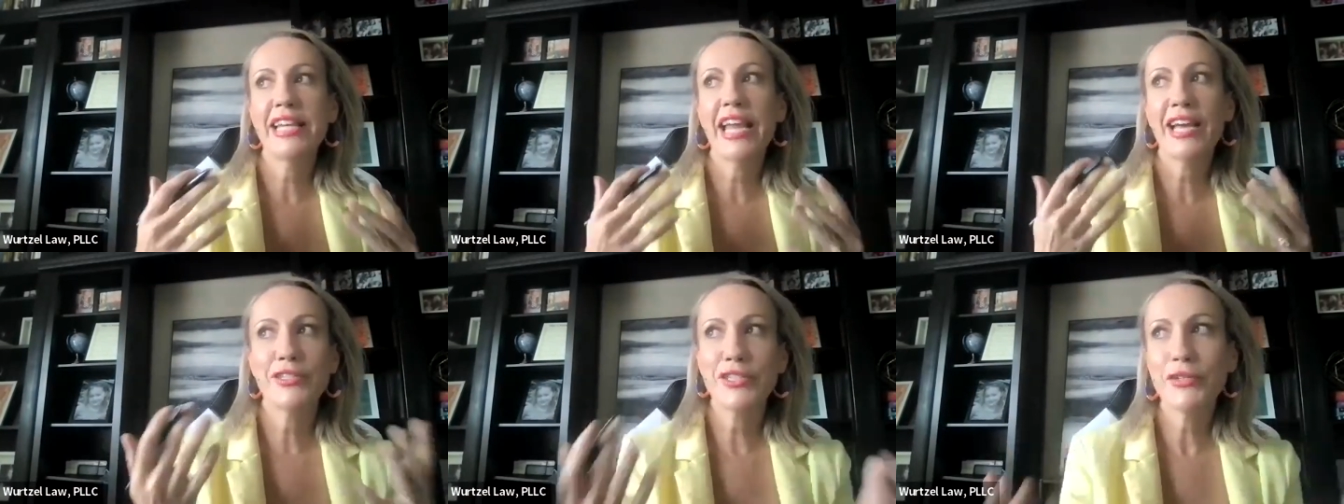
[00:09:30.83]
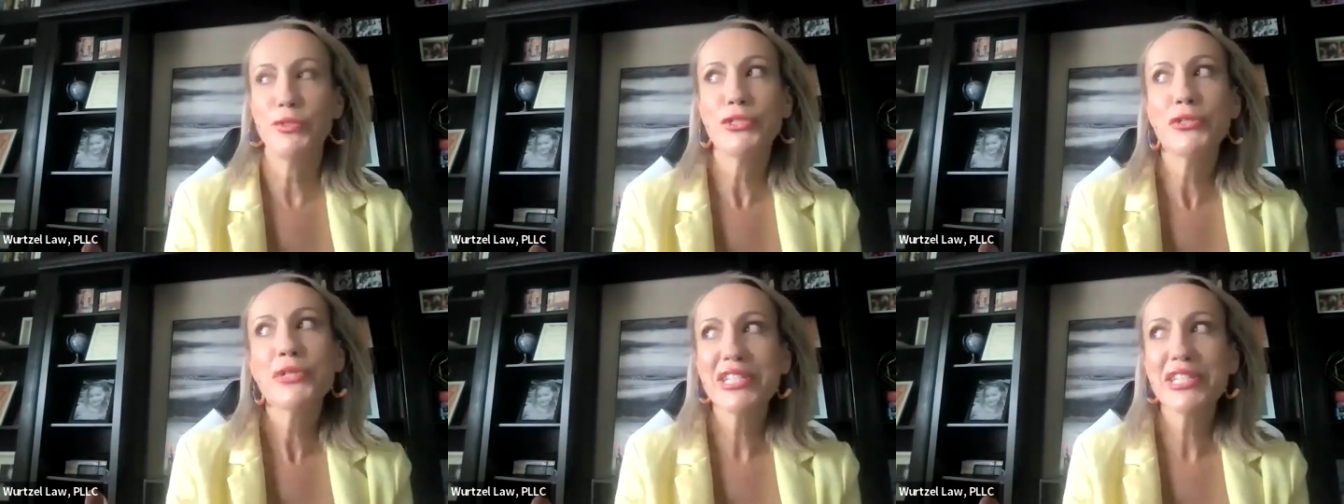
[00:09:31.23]
And as I'm
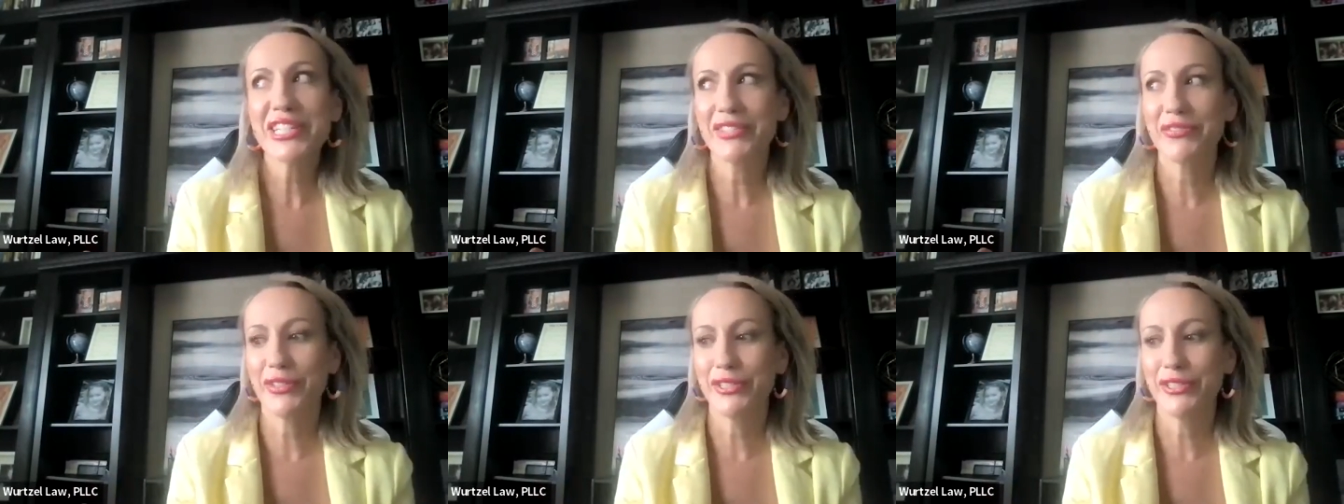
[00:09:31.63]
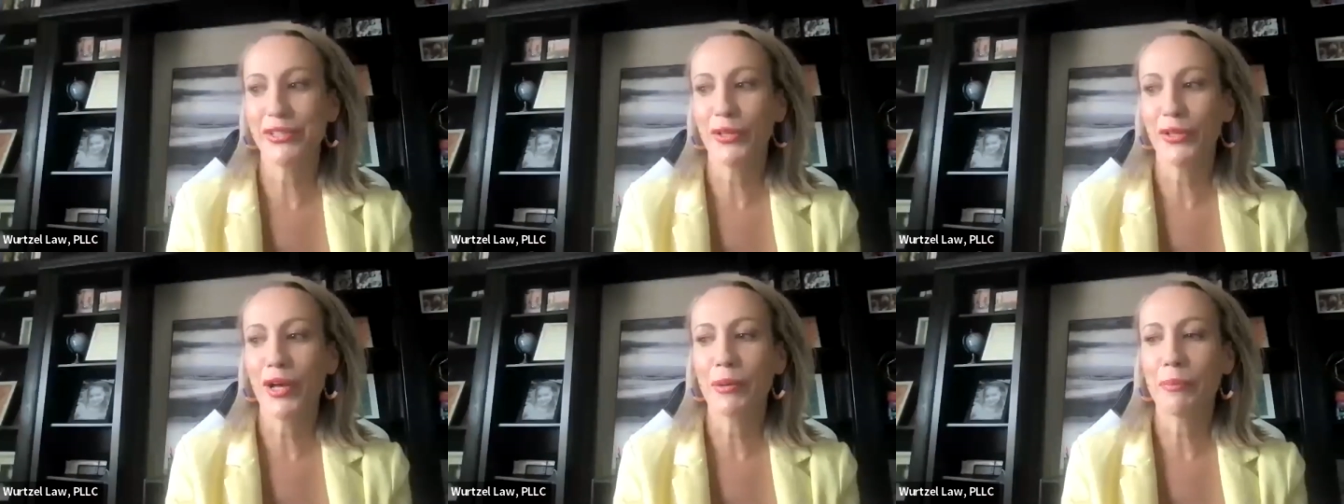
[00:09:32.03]
doing this for so
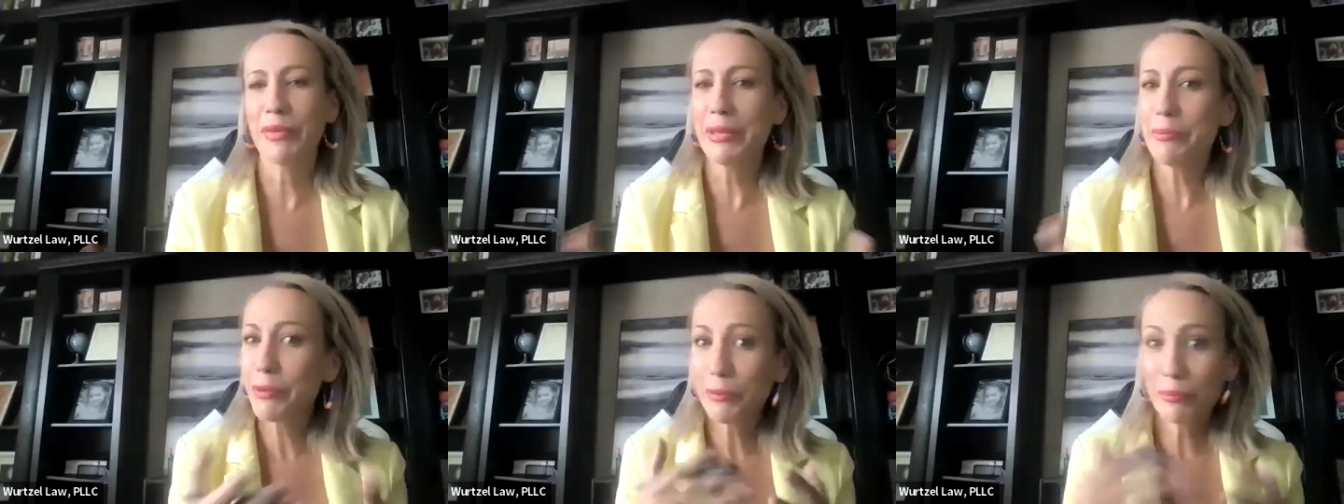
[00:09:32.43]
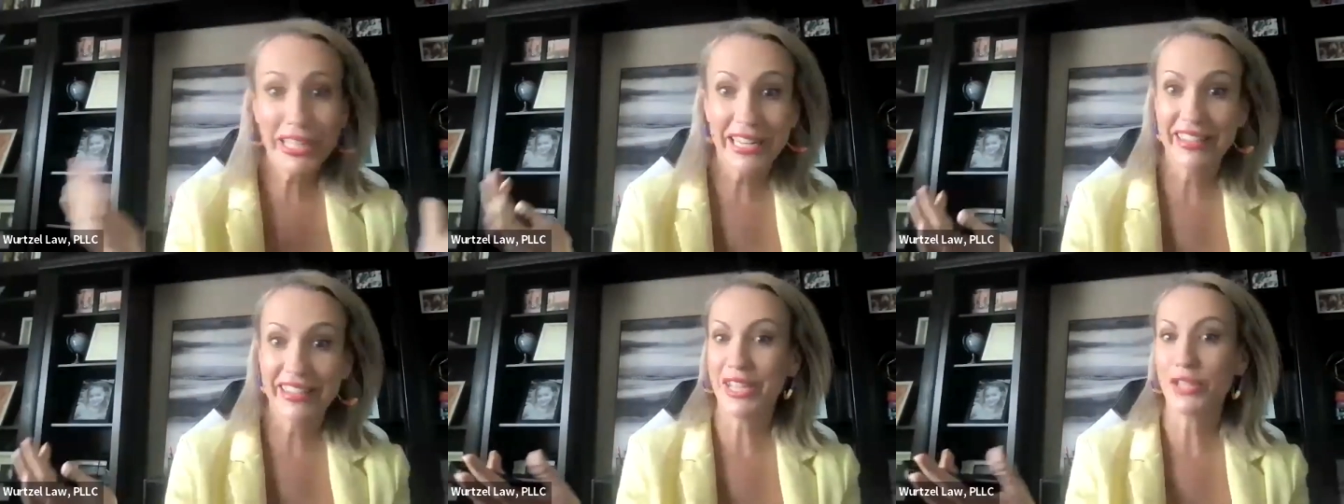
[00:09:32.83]
long, people
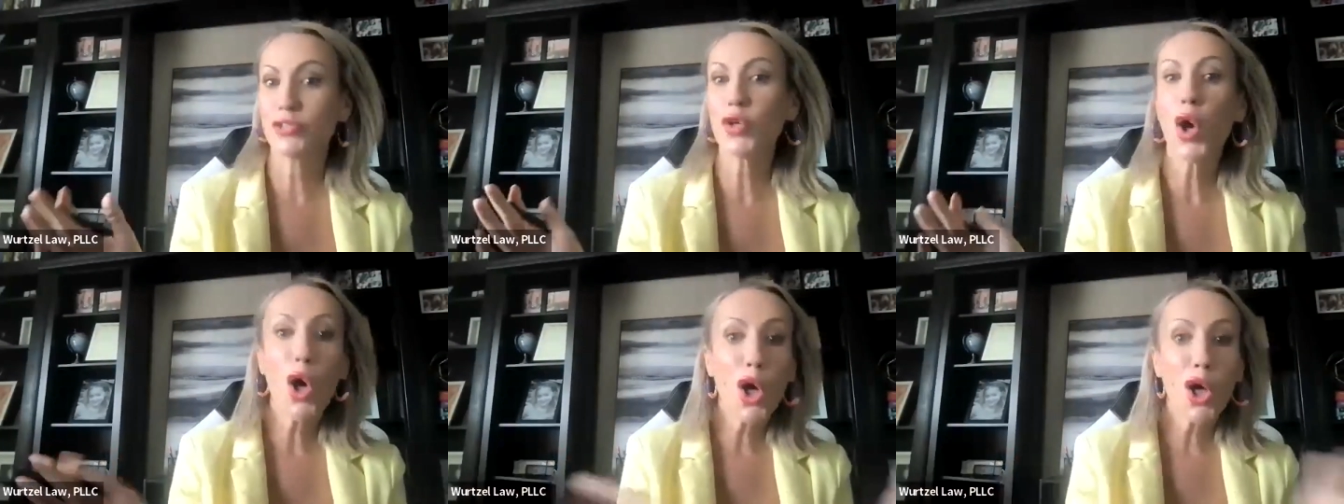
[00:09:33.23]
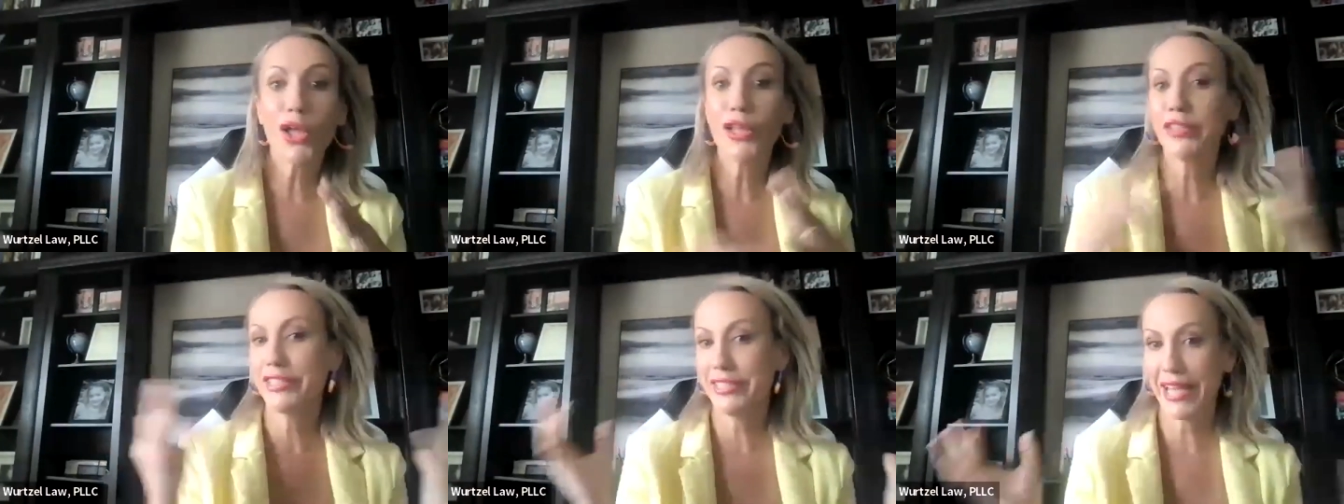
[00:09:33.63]
plead to things
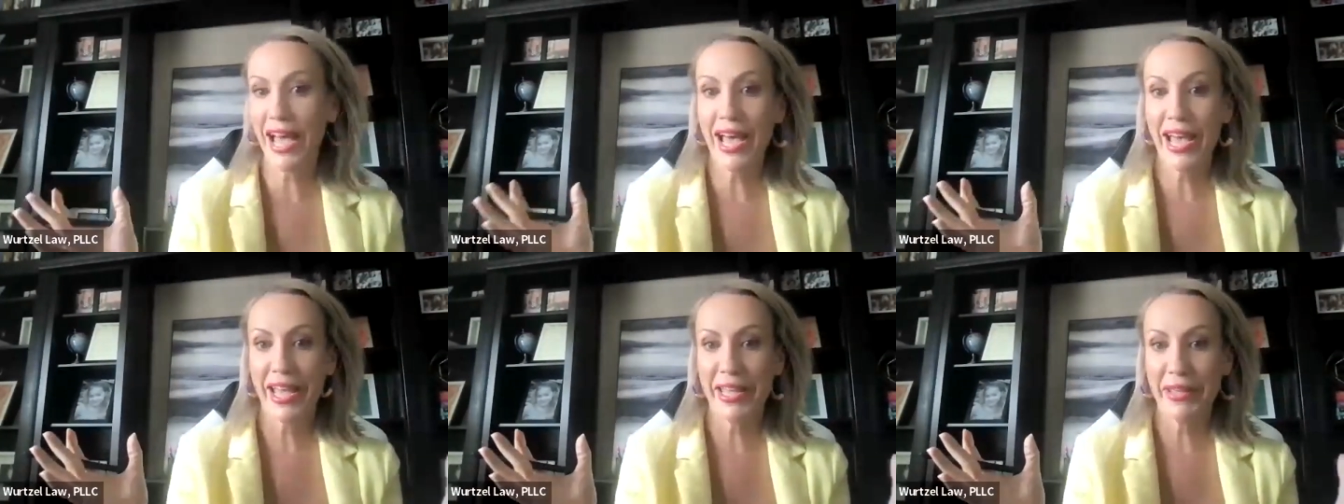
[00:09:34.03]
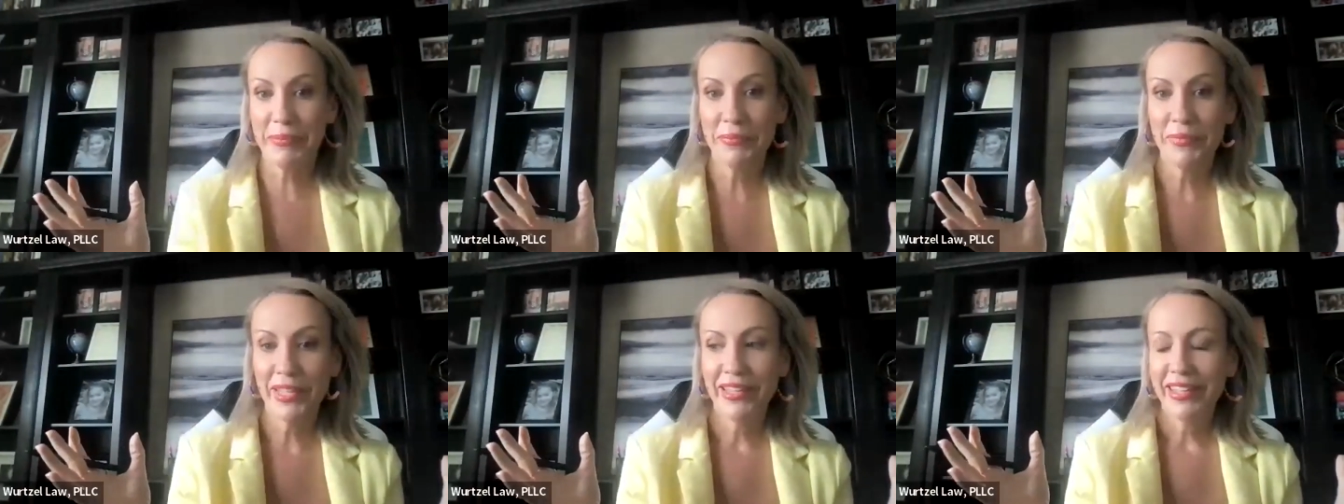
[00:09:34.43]
all the
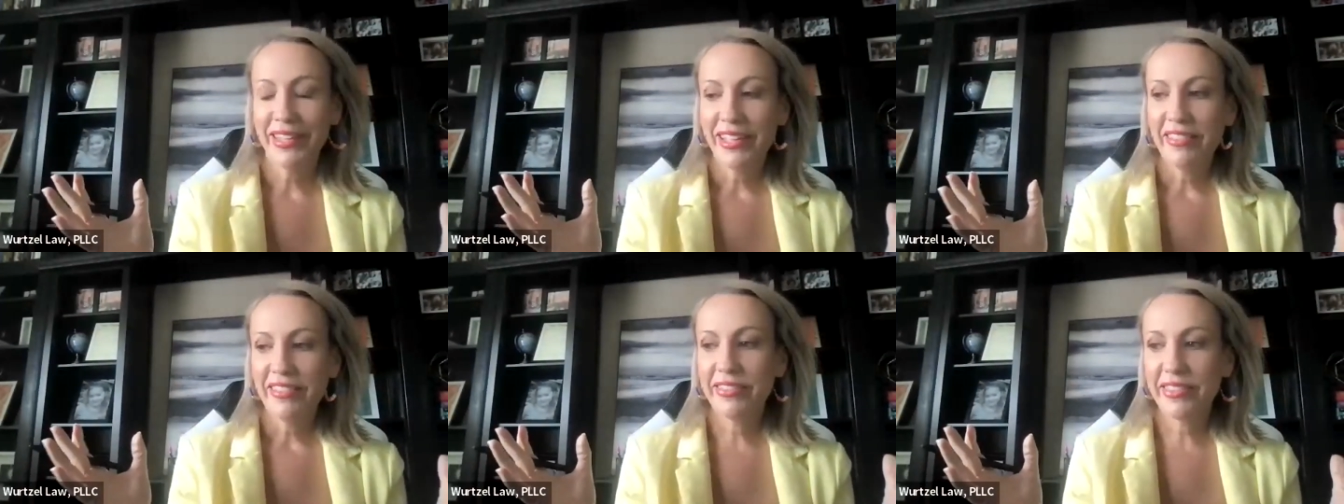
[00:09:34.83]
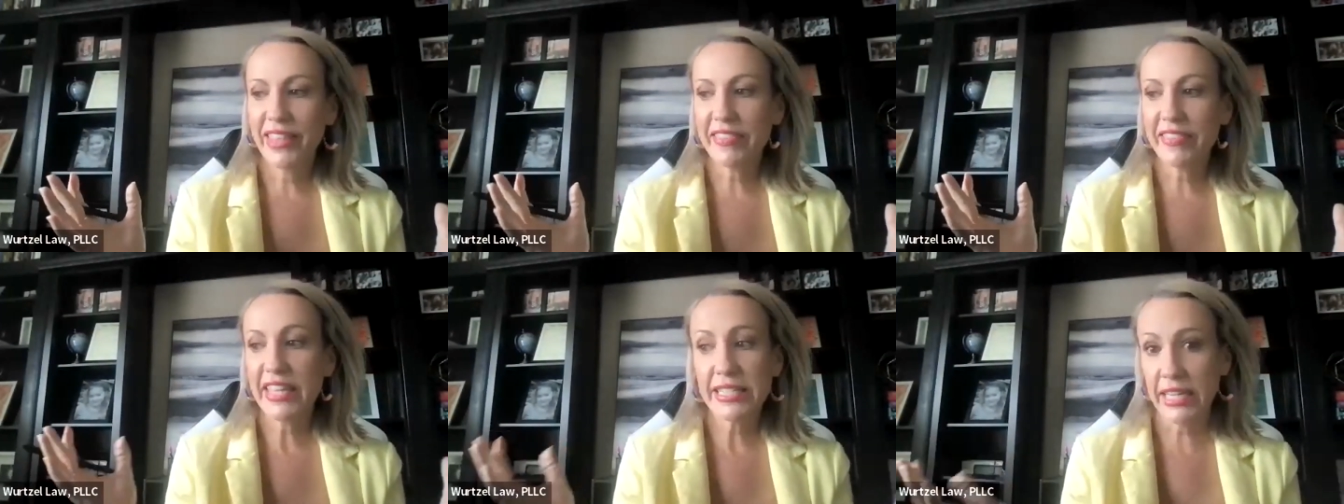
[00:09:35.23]
time
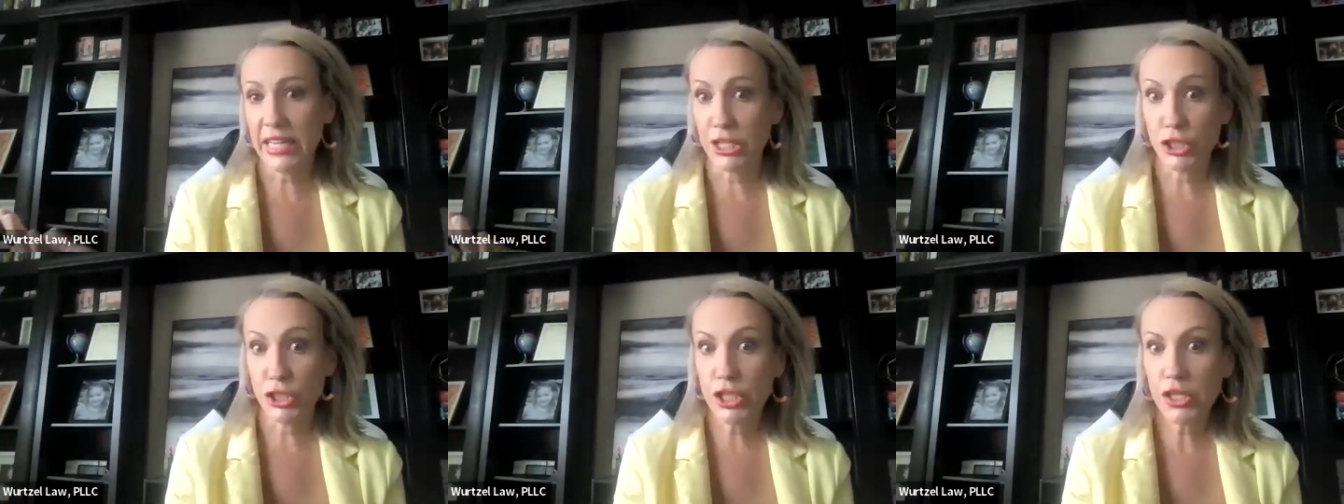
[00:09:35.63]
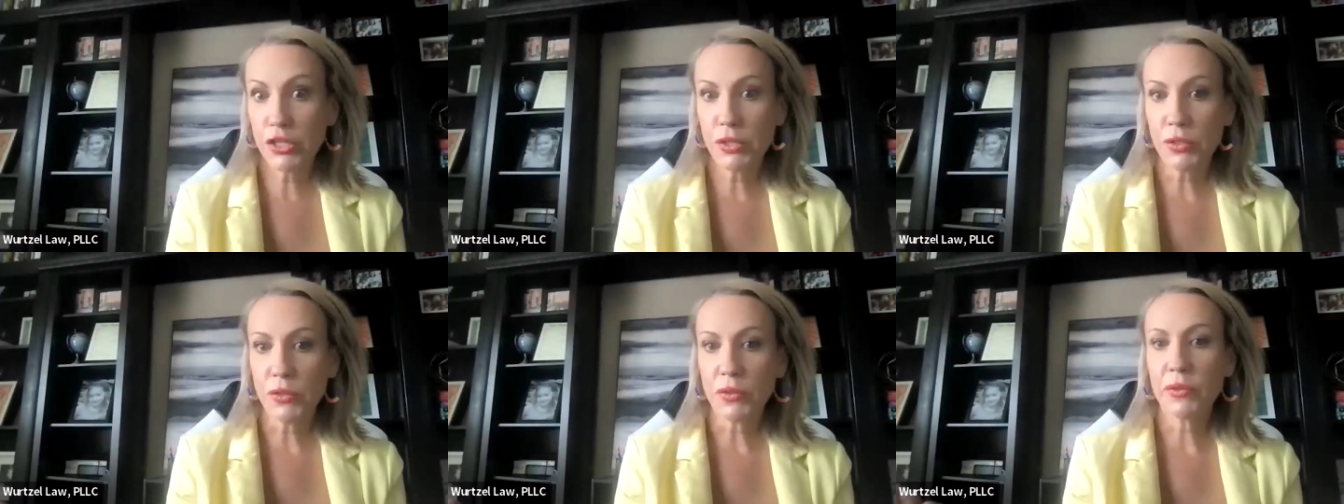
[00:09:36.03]
that they didn't
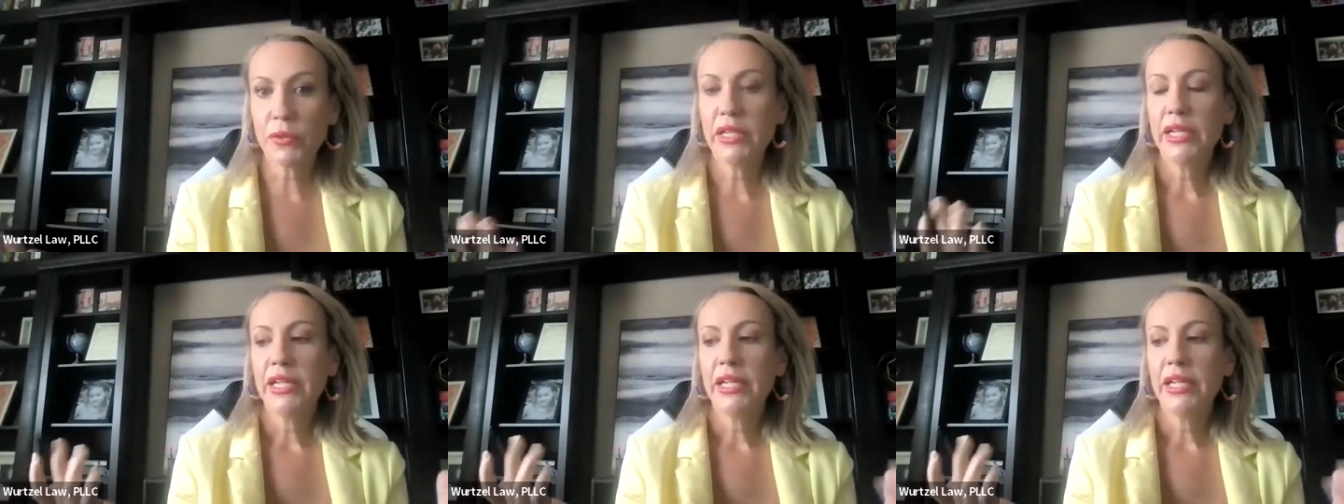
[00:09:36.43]
do.